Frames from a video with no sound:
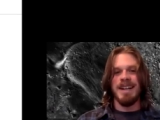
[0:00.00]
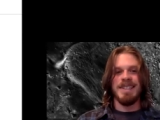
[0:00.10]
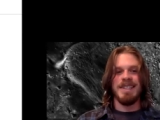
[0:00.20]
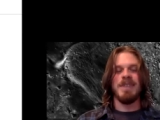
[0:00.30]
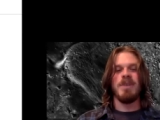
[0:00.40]

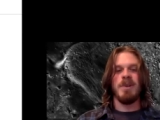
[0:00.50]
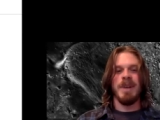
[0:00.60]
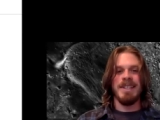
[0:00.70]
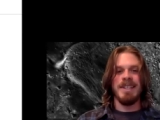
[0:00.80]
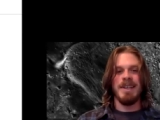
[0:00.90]
just give you an
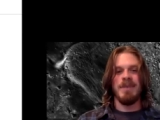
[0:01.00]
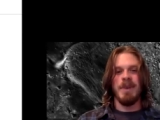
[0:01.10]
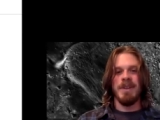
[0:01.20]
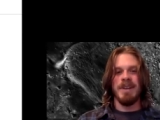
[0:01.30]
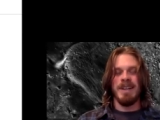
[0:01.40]
idea of
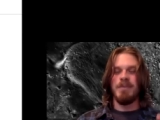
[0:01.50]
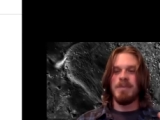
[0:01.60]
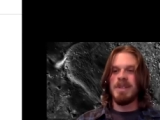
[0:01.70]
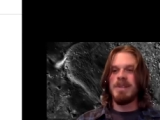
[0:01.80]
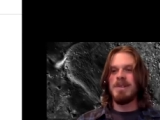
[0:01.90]
whether in
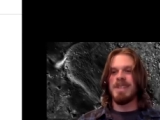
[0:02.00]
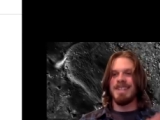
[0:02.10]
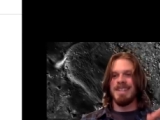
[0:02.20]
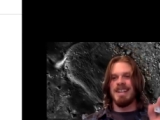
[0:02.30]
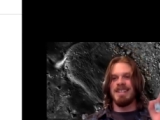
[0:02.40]
blue, the
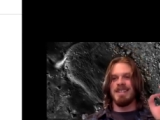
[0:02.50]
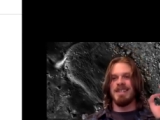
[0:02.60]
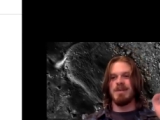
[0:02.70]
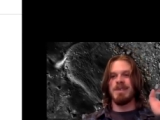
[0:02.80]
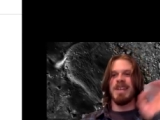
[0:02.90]
state is a
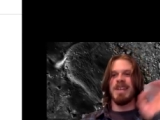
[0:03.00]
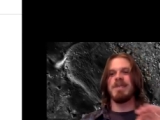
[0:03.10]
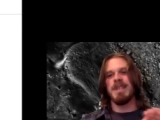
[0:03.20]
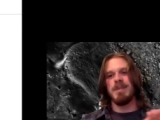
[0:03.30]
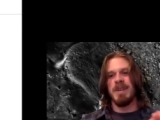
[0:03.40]
source and a
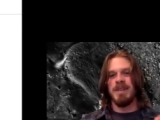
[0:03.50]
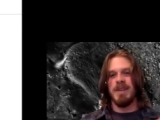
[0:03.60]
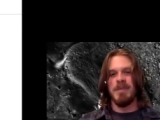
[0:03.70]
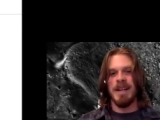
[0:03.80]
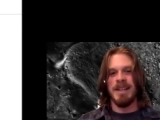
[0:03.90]
recipient of
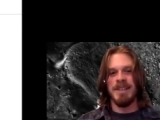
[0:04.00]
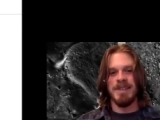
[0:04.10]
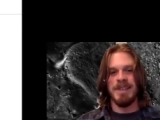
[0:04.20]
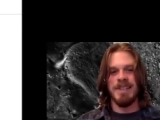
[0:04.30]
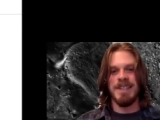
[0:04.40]
unbalanced
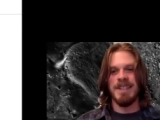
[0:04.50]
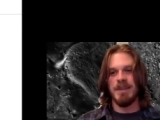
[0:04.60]
transitions.